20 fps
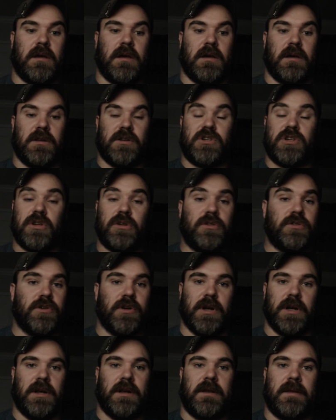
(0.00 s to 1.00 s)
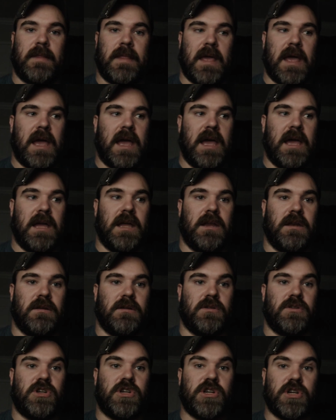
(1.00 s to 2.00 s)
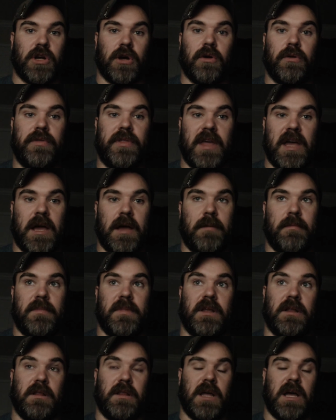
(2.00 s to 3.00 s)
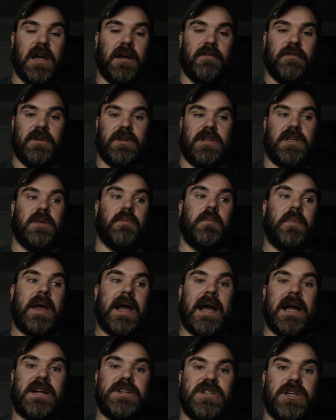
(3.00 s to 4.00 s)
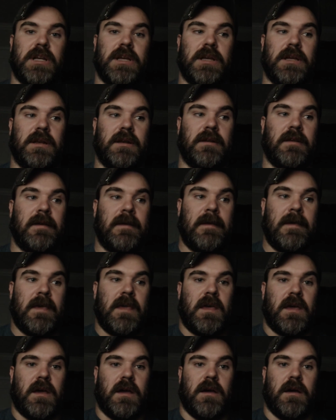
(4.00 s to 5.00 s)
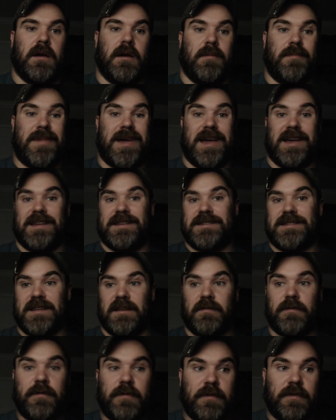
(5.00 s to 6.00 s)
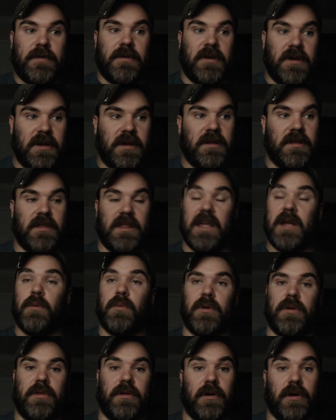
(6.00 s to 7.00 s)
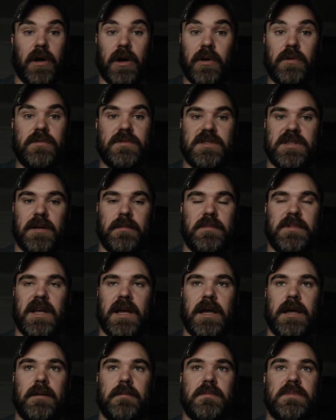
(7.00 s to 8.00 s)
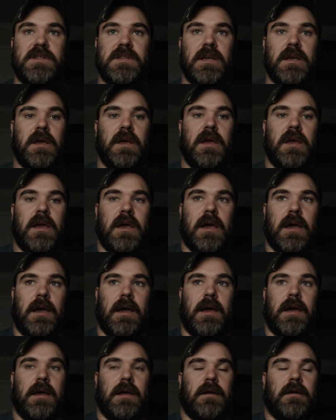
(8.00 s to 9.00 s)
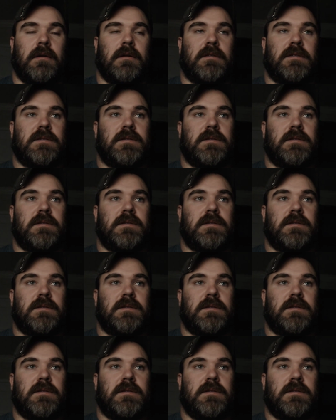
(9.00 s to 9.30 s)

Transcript: children and showed them the love and compassion, as if they were their own sometimes. And